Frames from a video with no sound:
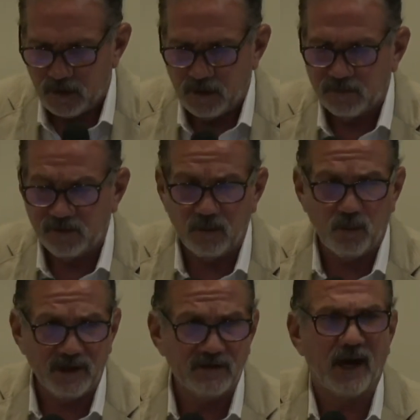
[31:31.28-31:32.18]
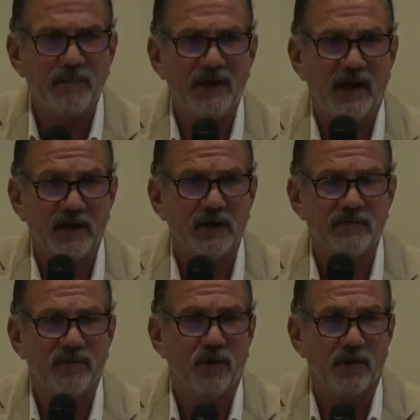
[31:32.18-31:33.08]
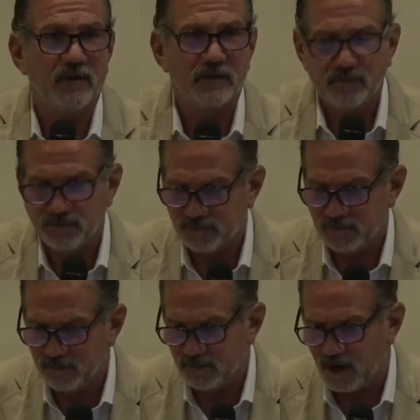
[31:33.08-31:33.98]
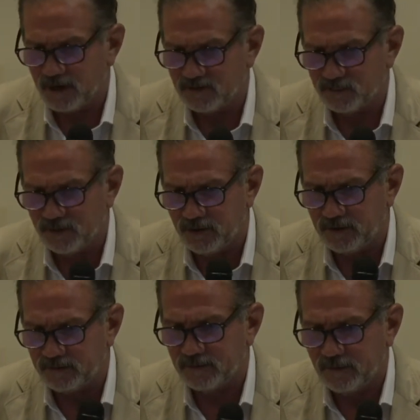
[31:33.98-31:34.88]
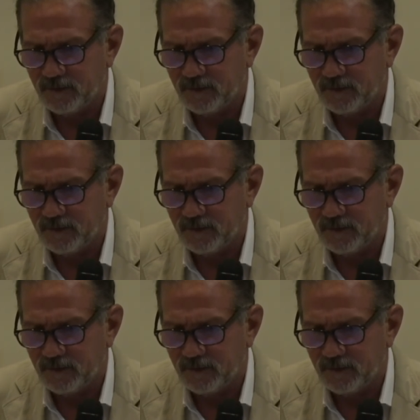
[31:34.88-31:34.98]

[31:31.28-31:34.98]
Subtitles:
So what is Ibogaine good for, in my experience?